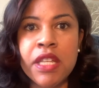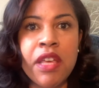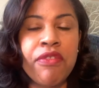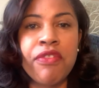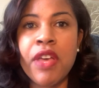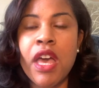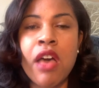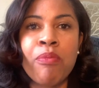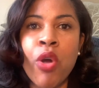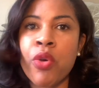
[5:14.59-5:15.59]
if
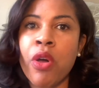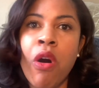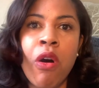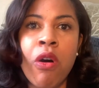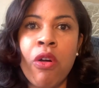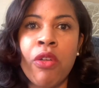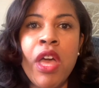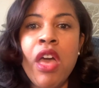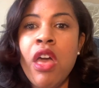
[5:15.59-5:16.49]
a protocol,